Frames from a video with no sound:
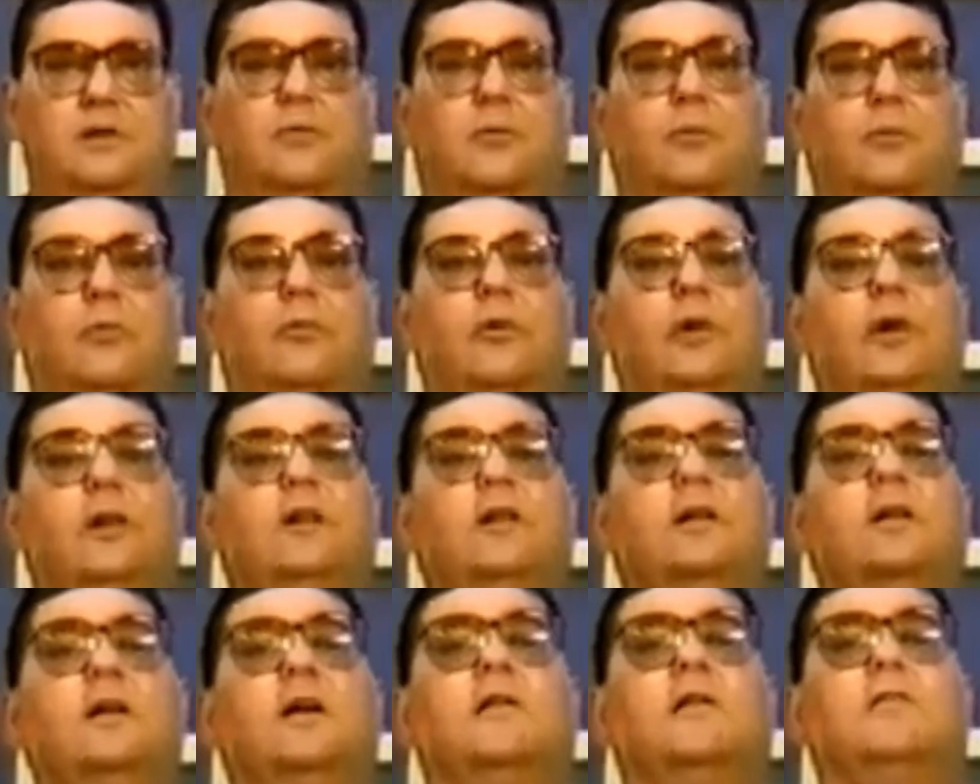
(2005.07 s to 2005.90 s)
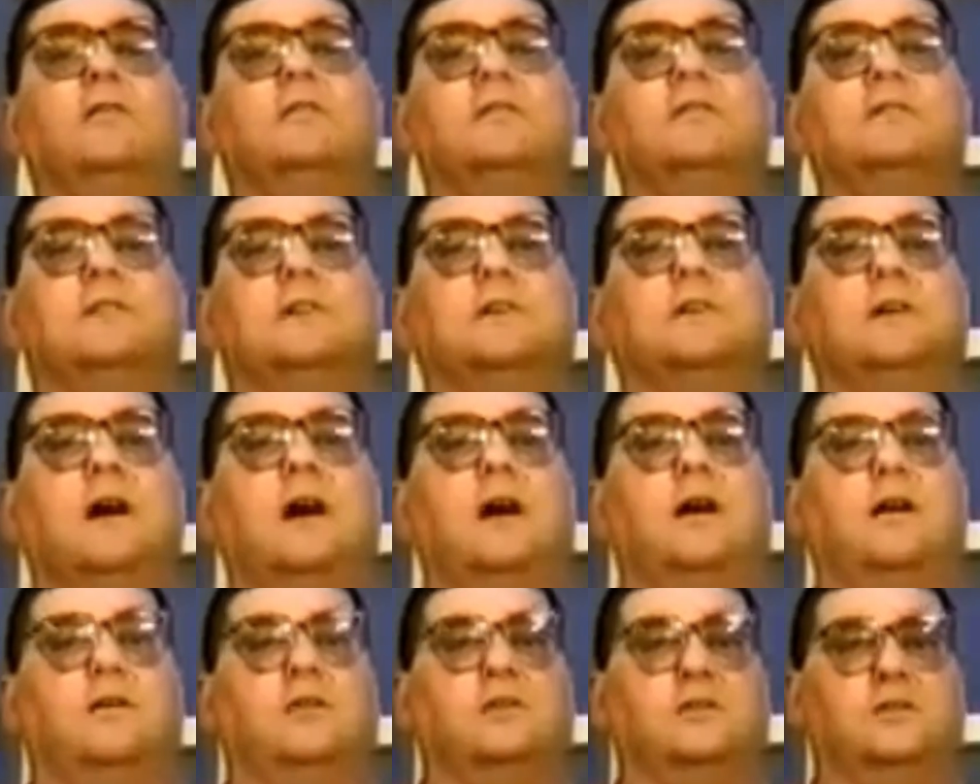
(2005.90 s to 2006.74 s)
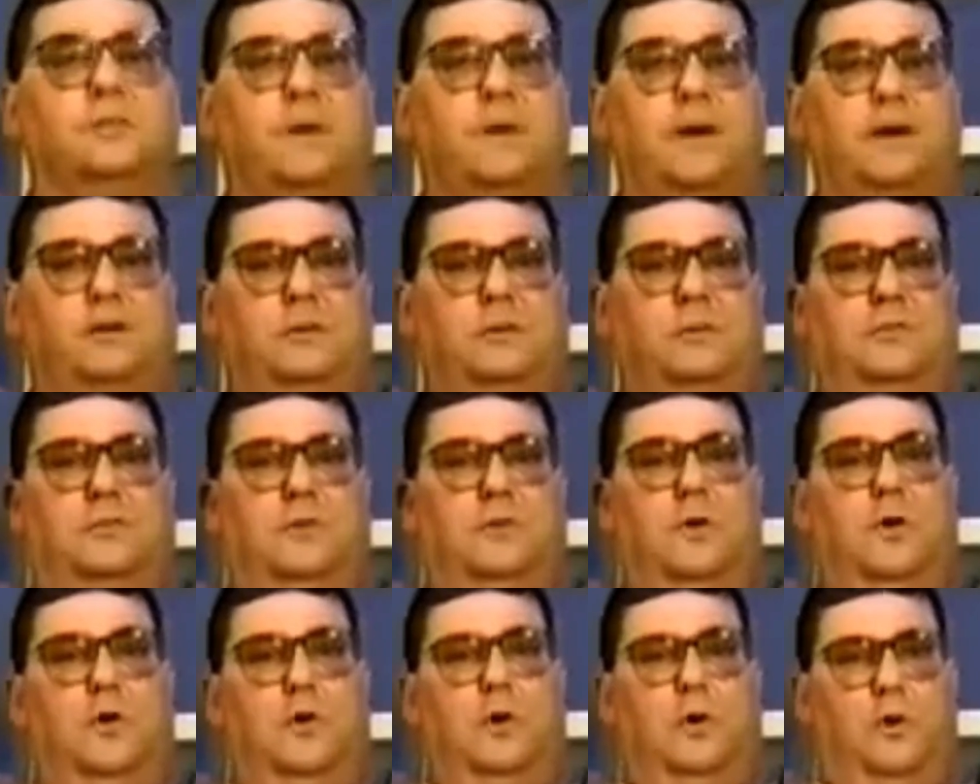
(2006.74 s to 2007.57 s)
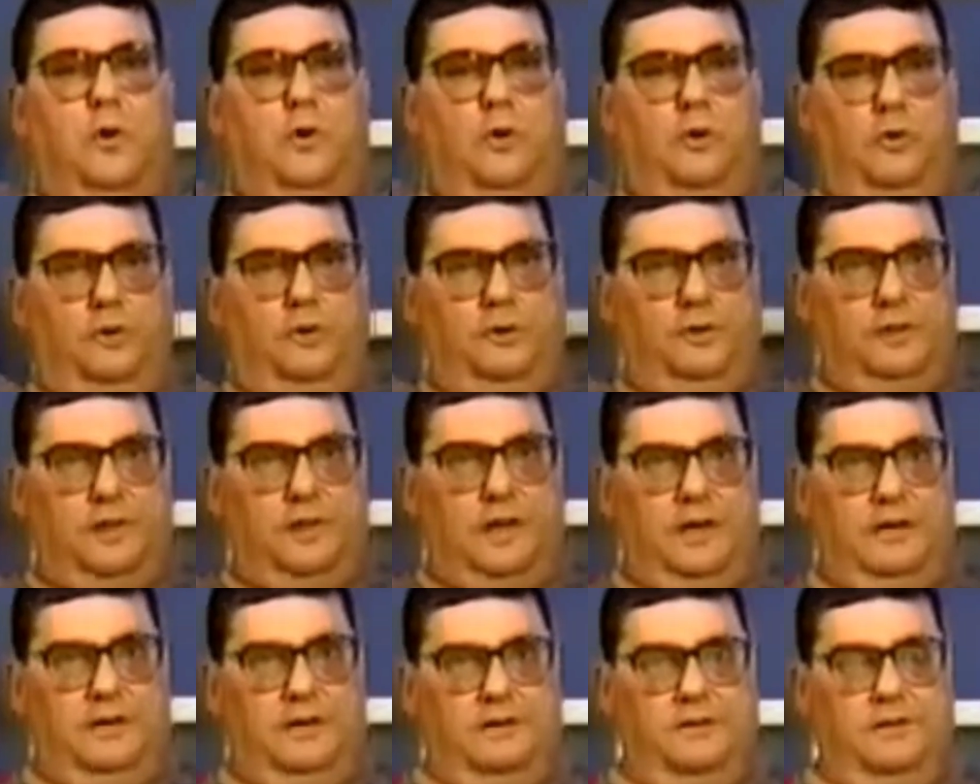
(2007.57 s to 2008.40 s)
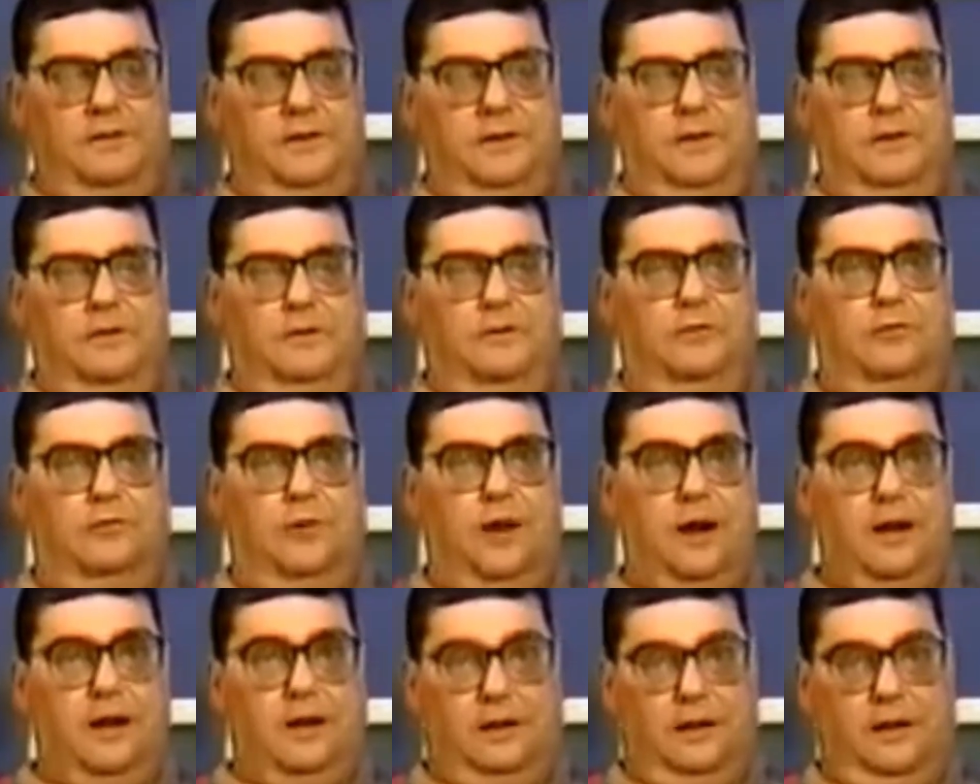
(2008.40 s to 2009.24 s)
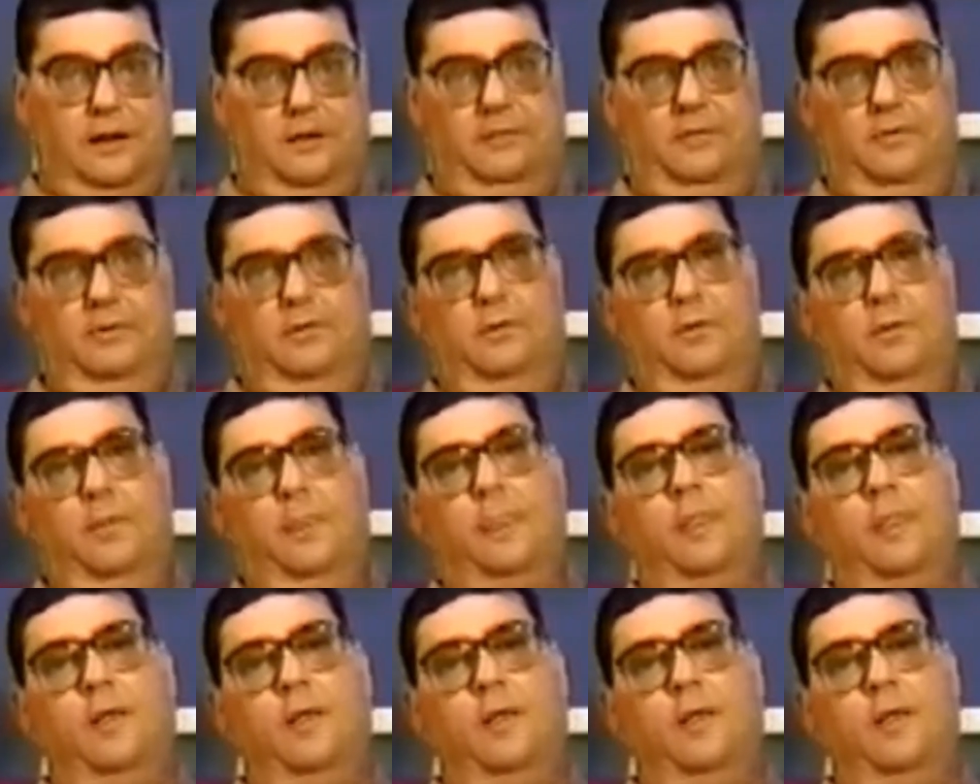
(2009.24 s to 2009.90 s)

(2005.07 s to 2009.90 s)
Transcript: really covers the entire spectrum of all these cases on a grand level,